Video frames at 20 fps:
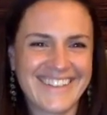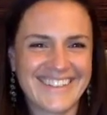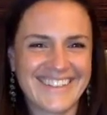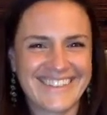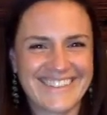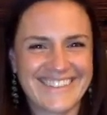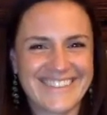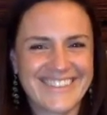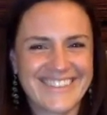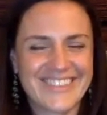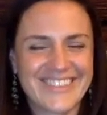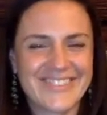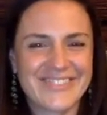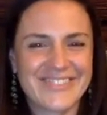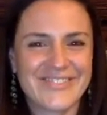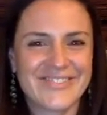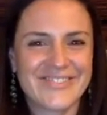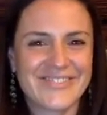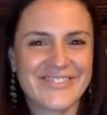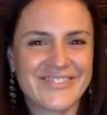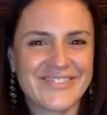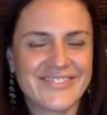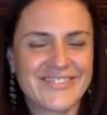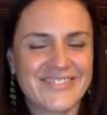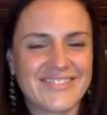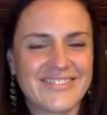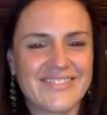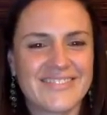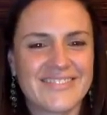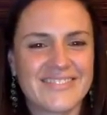
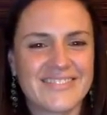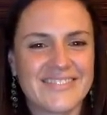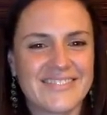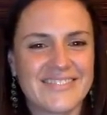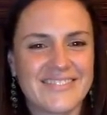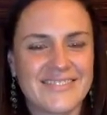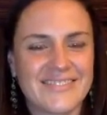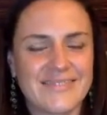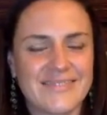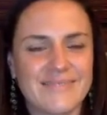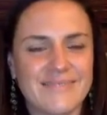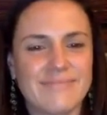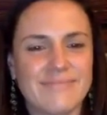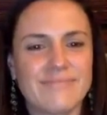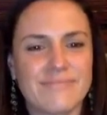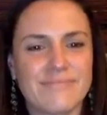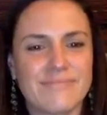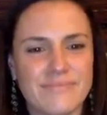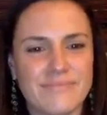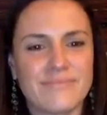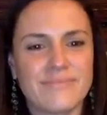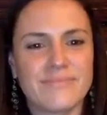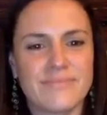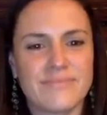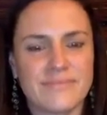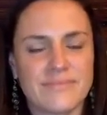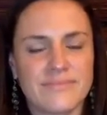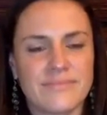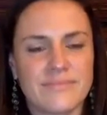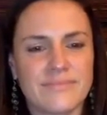
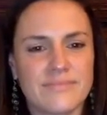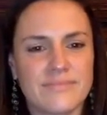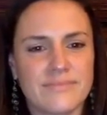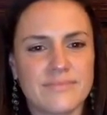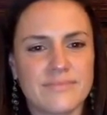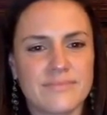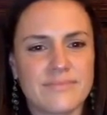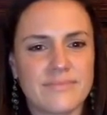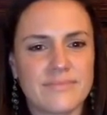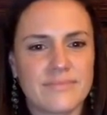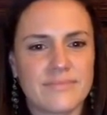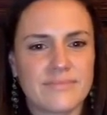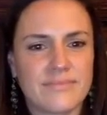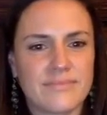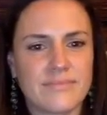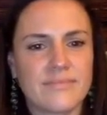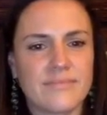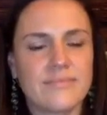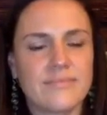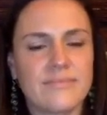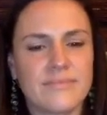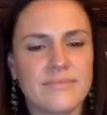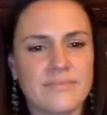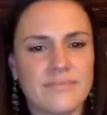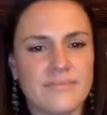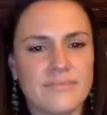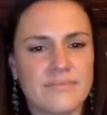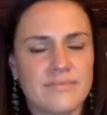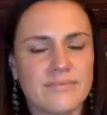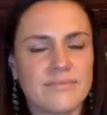
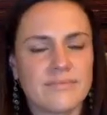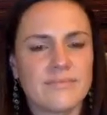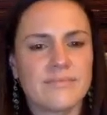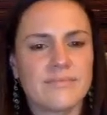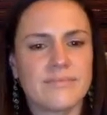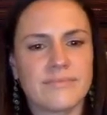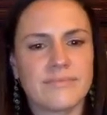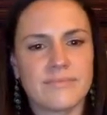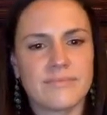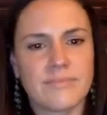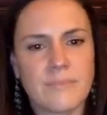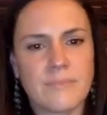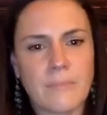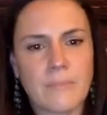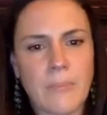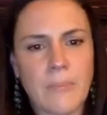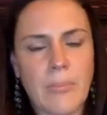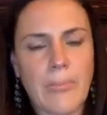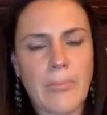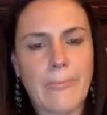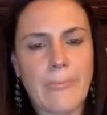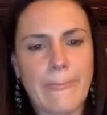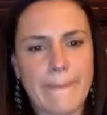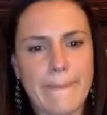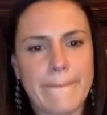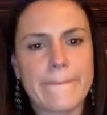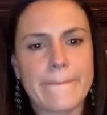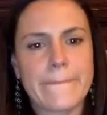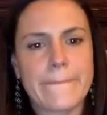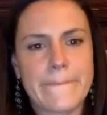
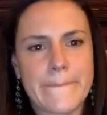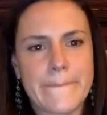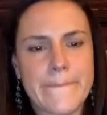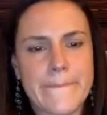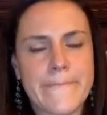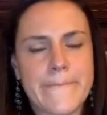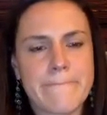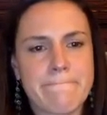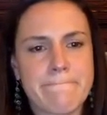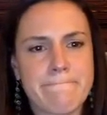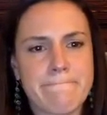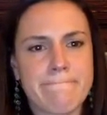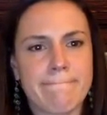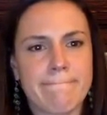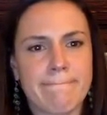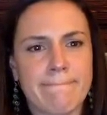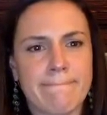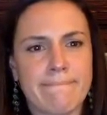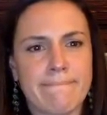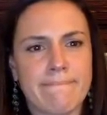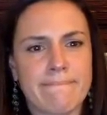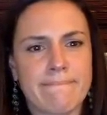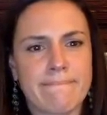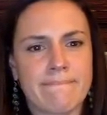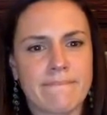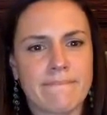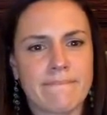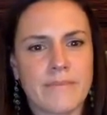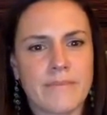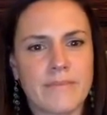
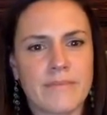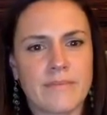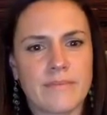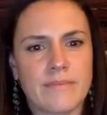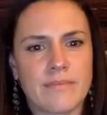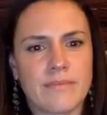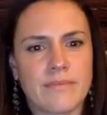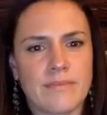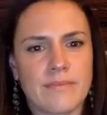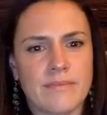No words are spoken by the person on screen.